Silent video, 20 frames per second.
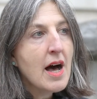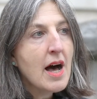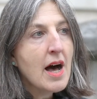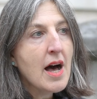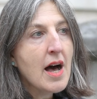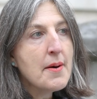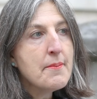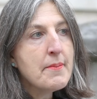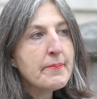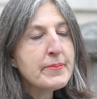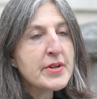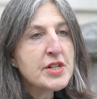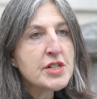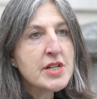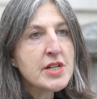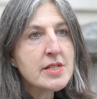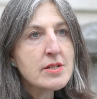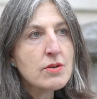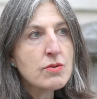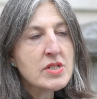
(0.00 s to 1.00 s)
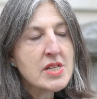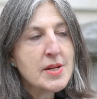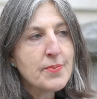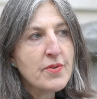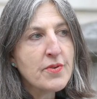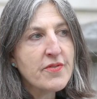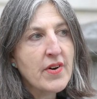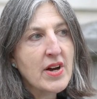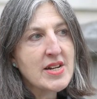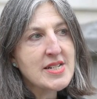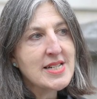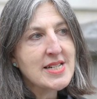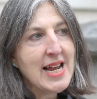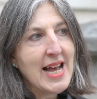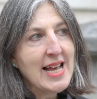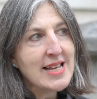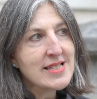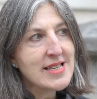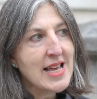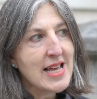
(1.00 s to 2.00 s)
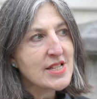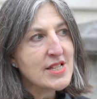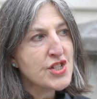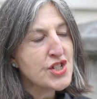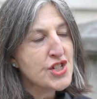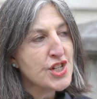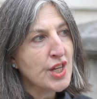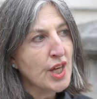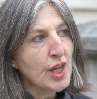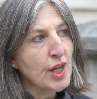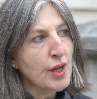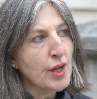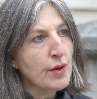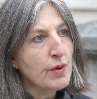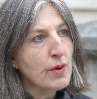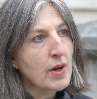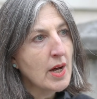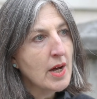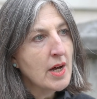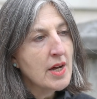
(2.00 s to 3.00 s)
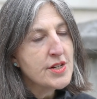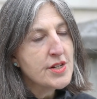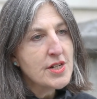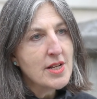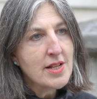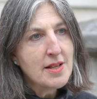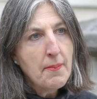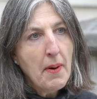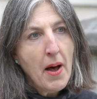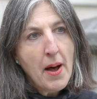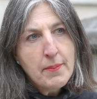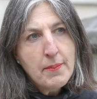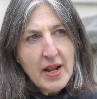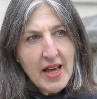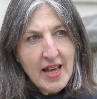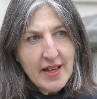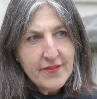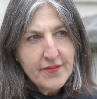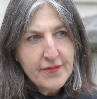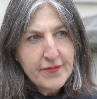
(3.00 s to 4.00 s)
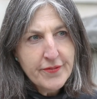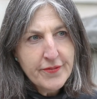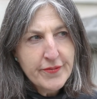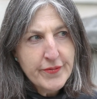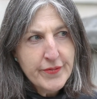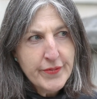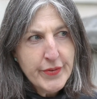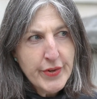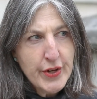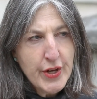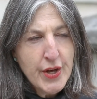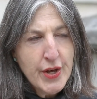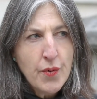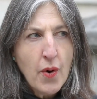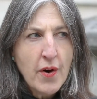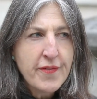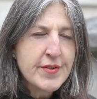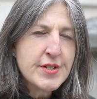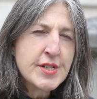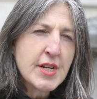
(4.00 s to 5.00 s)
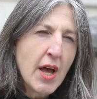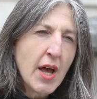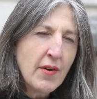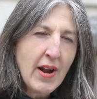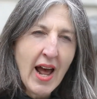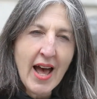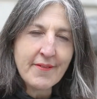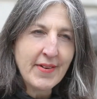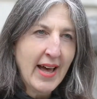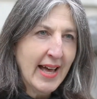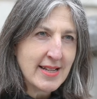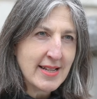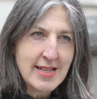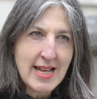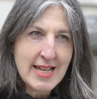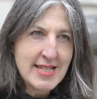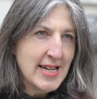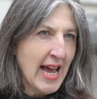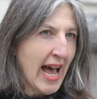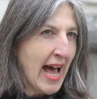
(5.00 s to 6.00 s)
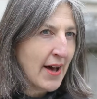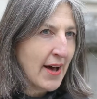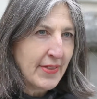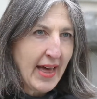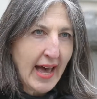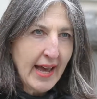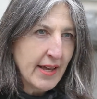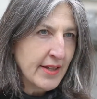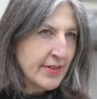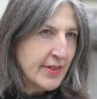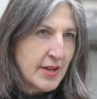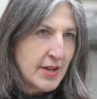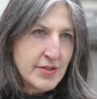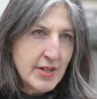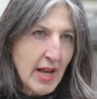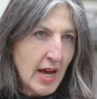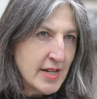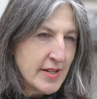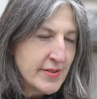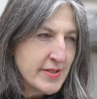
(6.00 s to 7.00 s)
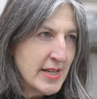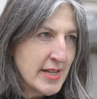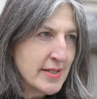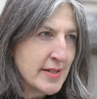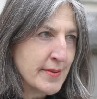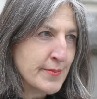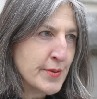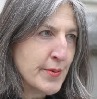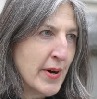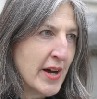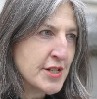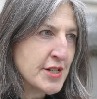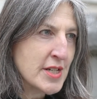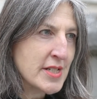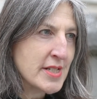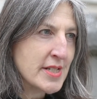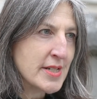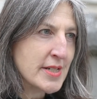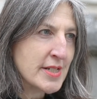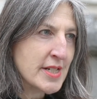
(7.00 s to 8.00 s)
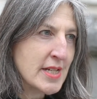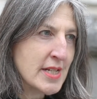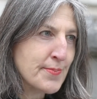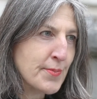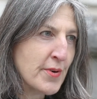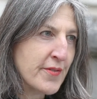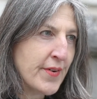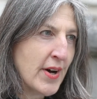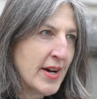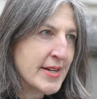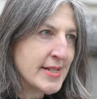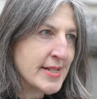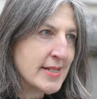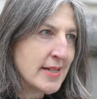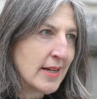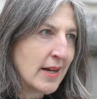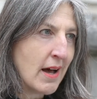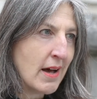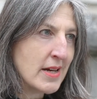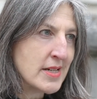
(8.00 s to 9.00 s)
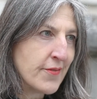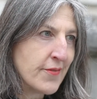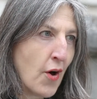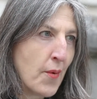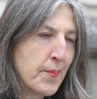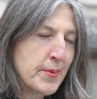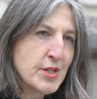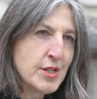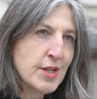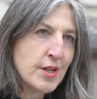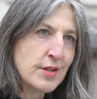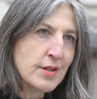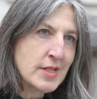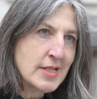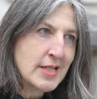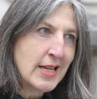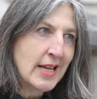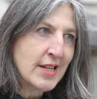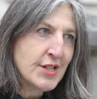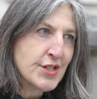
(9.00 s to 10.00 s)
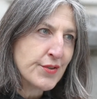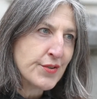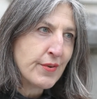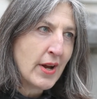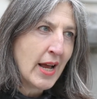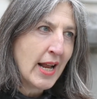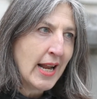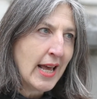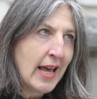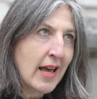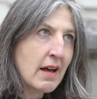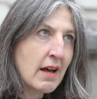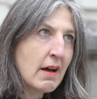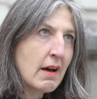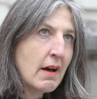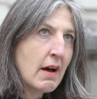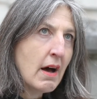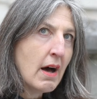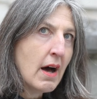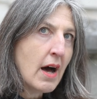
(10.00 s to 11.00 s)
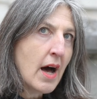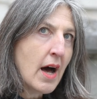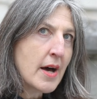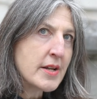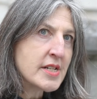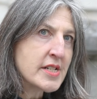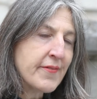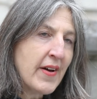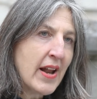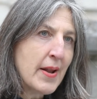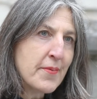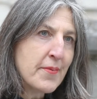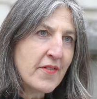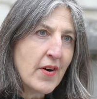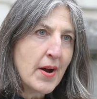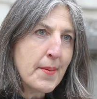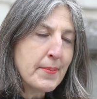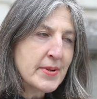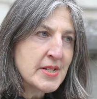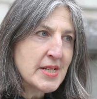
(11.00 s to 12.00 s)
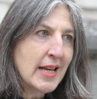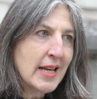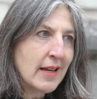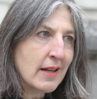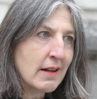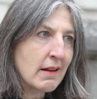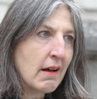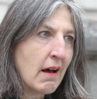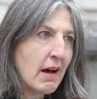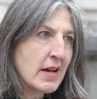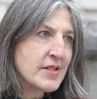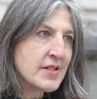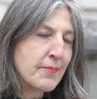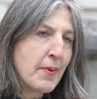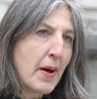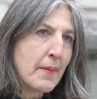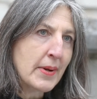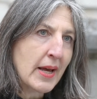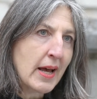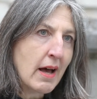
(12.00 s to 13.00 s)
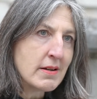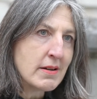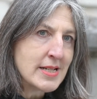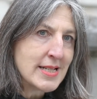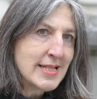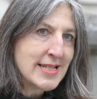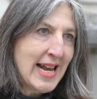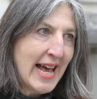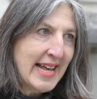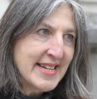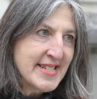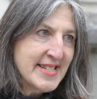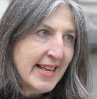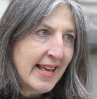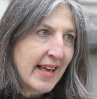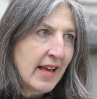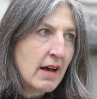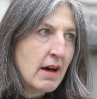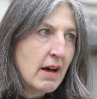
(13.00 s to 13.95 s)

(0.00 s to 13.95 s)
But she's also provided access to the public, who often don't have access to how those kind of systems work. She's provided a kind of opportunity to really develop a very particular kind of public understanding.